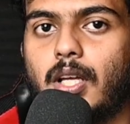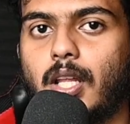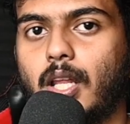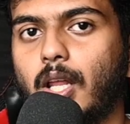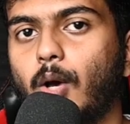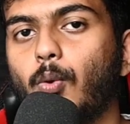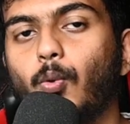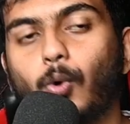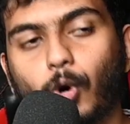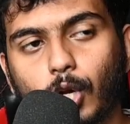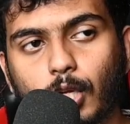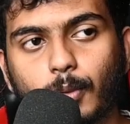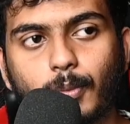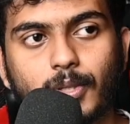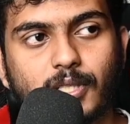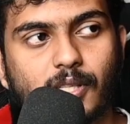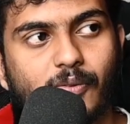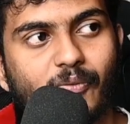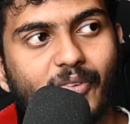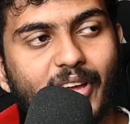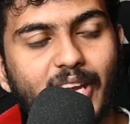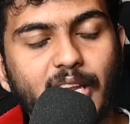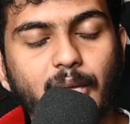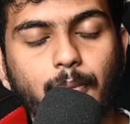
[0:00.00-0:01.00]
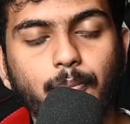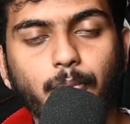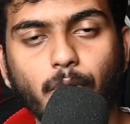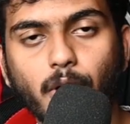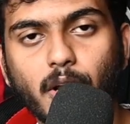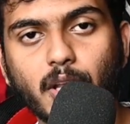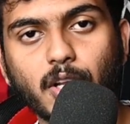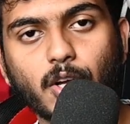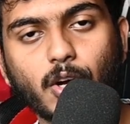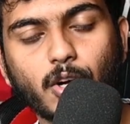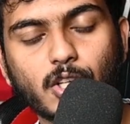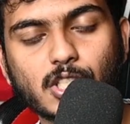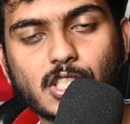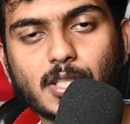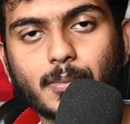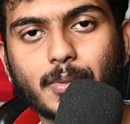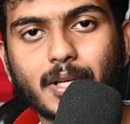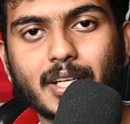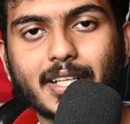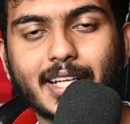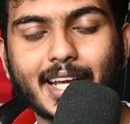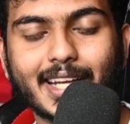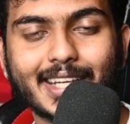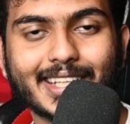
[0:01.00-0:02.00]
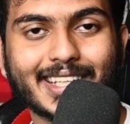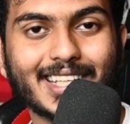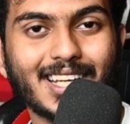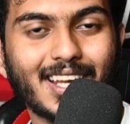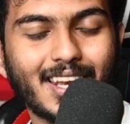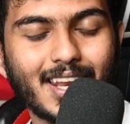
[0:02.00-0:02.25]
Now, volume is a very important concept in technical